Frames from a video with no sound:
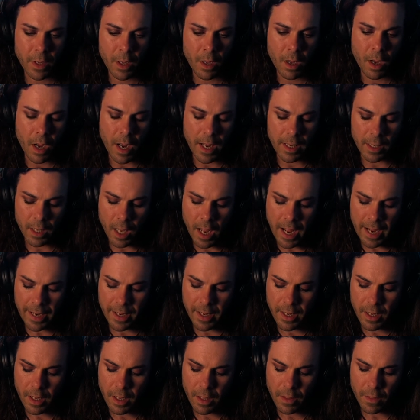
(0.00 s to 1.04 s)
I
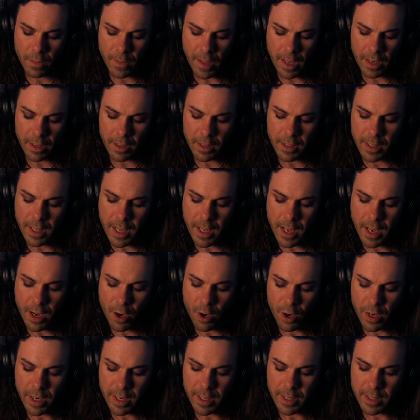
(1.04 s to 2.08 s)
like that there
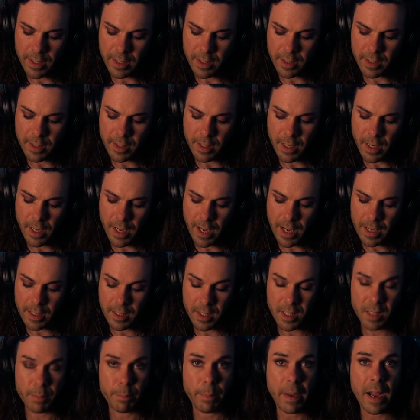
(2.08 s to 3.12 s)
is a
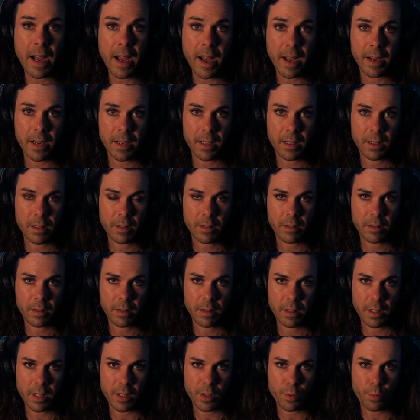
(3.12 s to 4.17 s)
spark
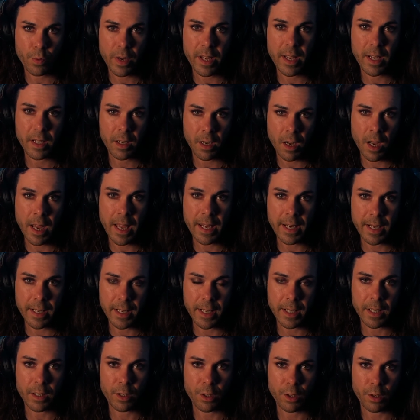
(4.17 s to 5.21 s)
that's reignited
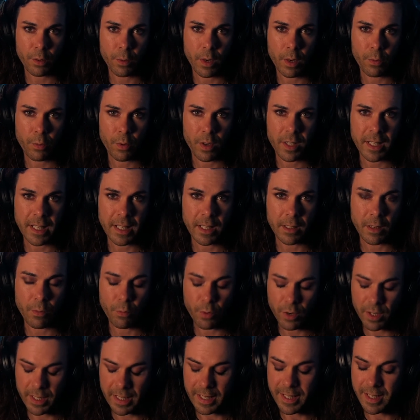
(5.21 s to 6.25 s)
in you. I really,
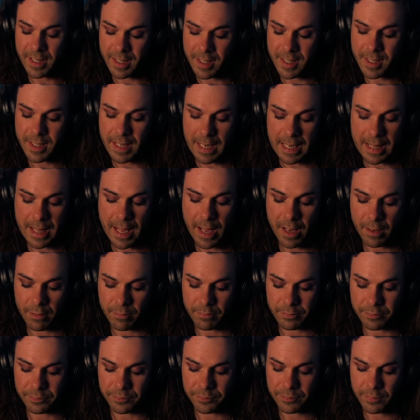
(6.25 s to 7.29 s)
really can see that.
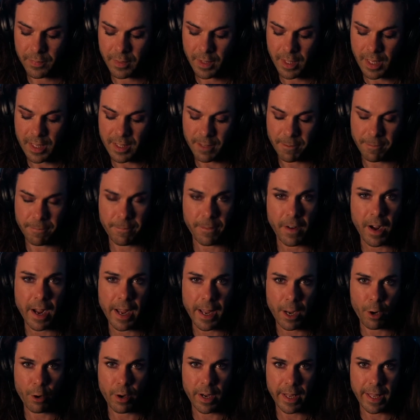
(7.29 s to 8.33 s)
There's a
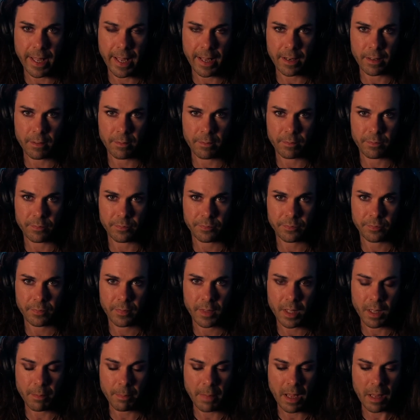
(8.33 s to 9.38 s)
fire again
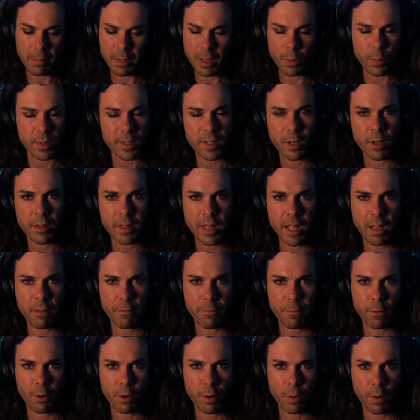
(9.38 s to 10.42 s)
that maybe was not there
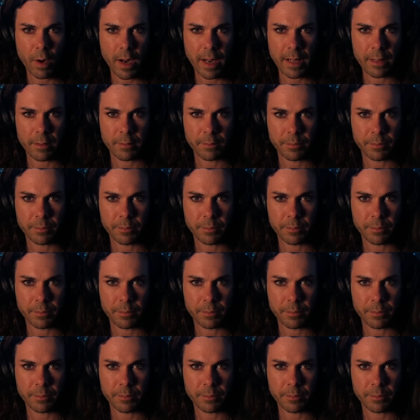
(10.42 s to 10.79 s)
for a while.